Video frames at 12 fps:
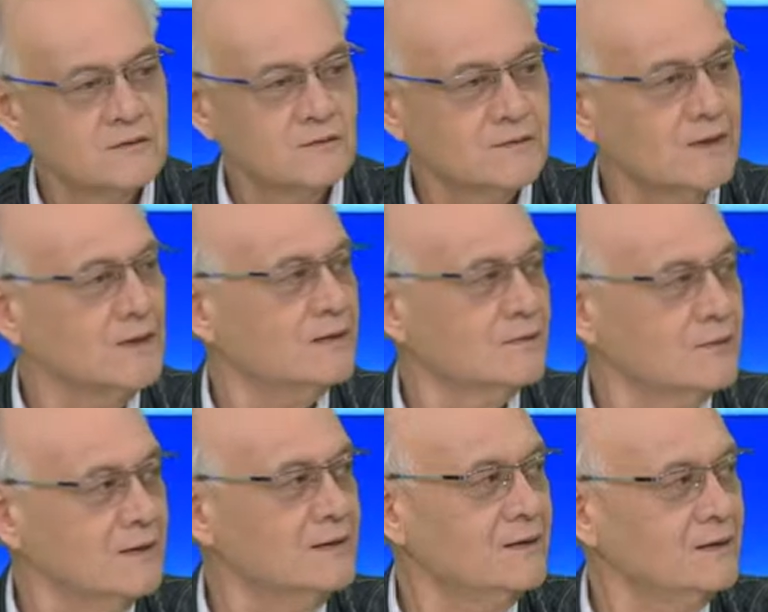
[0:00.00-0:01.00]
to take
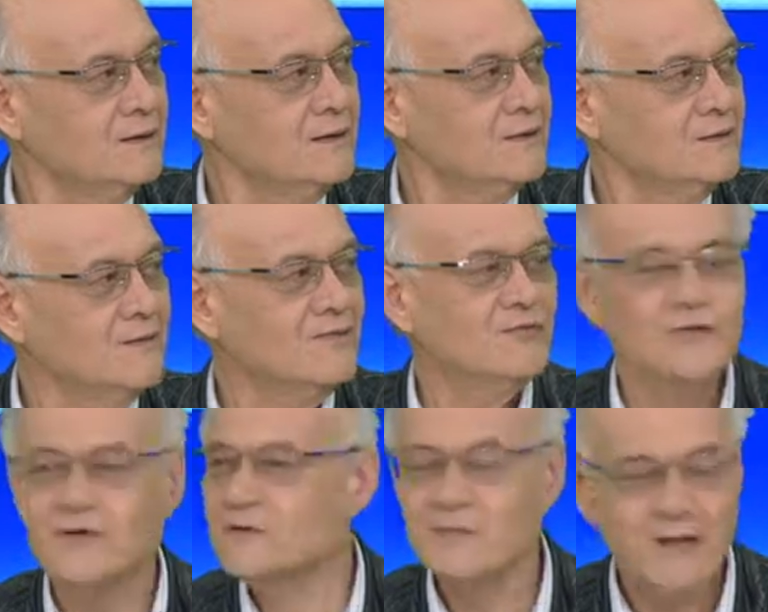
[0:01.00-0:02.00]
really the
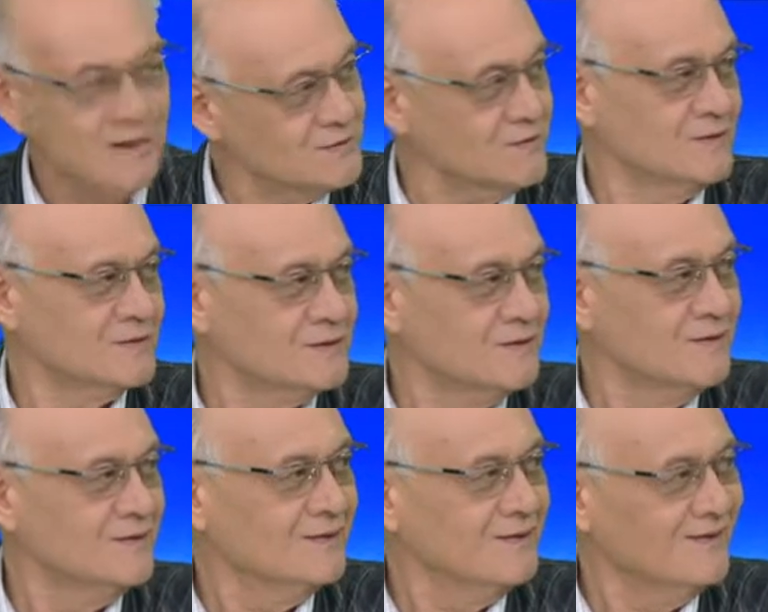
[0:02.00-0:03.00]
first measures,
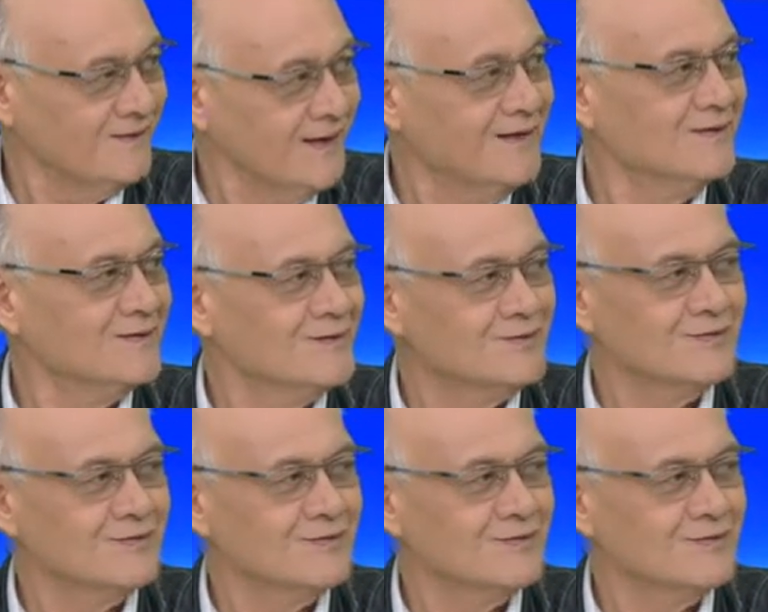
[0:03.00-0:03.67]
right?